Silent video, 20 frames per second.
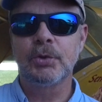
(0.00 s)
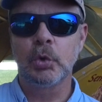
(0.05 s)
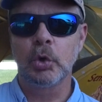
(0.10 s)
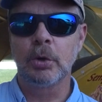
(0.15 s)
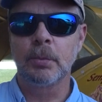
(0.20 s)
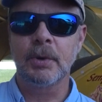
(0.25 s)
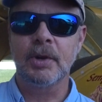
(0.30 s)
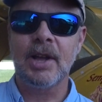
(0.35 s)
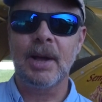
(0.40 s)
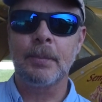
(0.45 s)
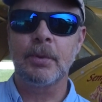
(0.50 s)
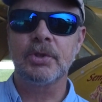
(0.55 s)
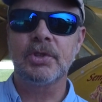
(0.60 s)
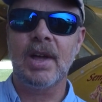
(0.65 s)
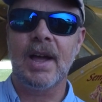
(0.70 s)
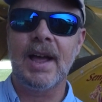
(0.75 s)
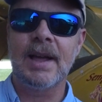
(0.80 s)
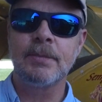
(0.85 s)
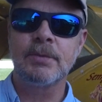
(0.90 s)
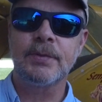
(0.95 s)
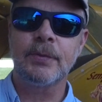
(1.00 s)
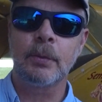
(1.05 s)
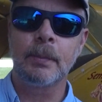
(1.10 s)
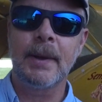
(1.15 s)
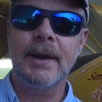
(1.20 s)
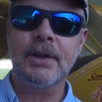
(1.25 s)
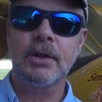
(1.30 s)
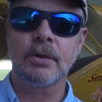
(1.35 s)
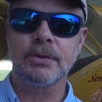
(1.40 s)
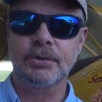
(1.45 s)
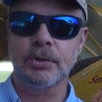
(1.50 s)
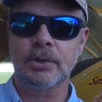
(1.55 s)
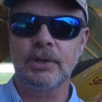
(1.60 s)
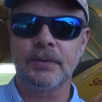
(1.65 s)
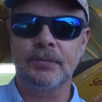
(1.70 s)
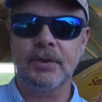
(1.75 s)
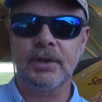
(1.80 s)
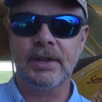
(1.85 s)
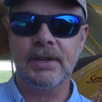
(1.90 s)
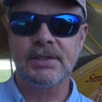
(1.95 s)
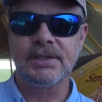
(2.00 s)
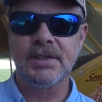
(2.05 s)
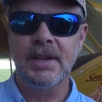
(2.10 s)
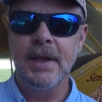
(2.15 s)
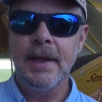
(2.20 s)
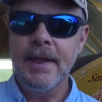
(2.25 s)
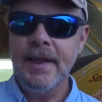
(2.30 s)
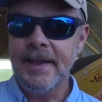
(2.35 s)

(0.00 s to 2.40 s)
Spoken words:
to him a couple times for medical certificates,